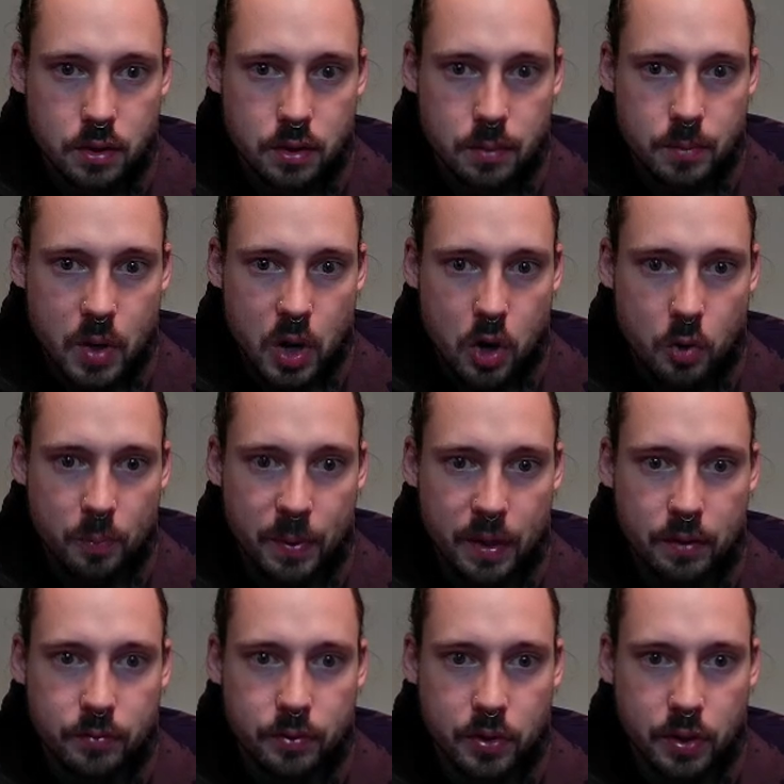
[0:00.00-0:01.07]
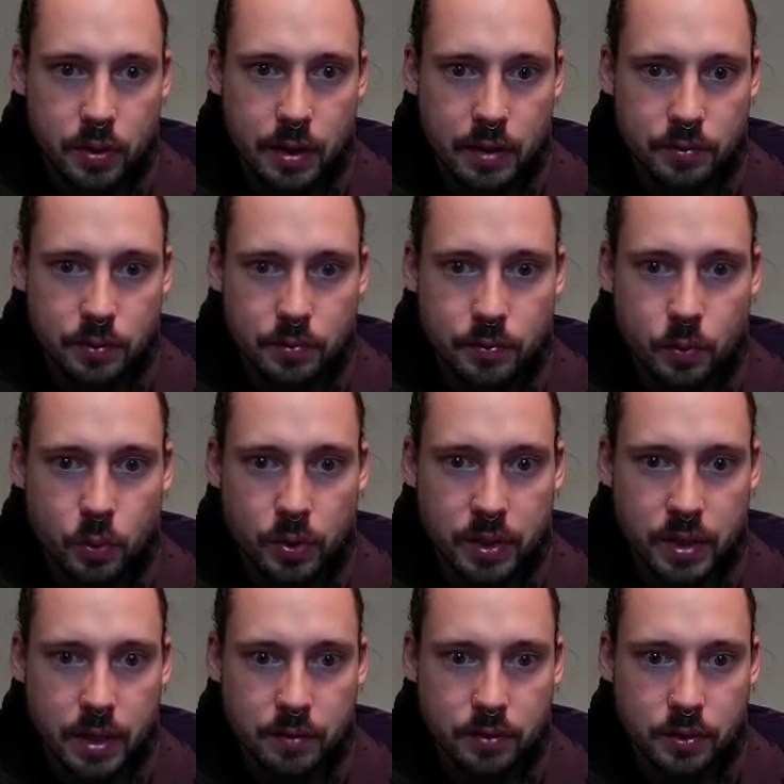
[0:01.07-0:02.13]
I'm hoping for a level
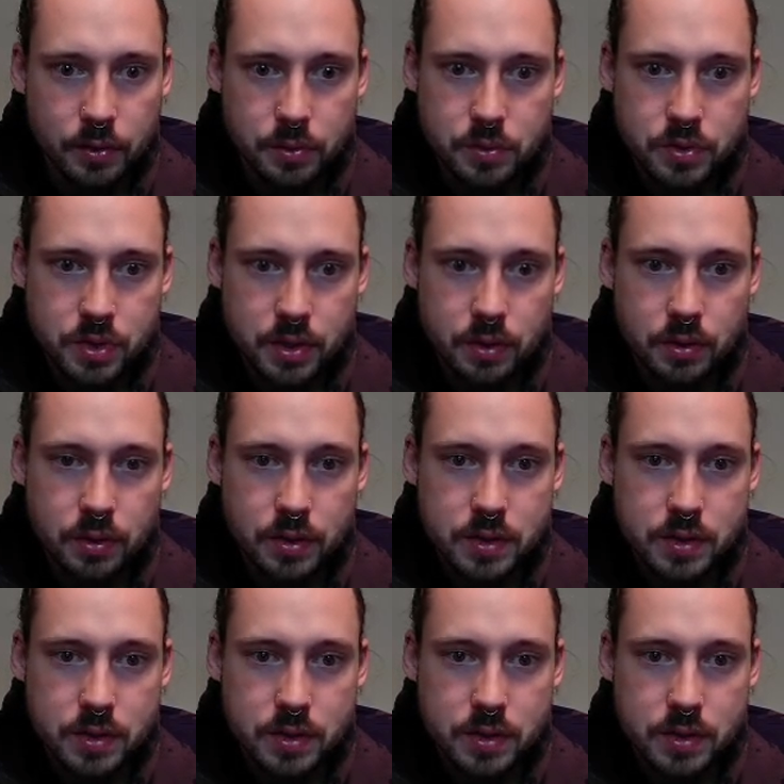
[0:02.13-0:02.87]
40 evolution, because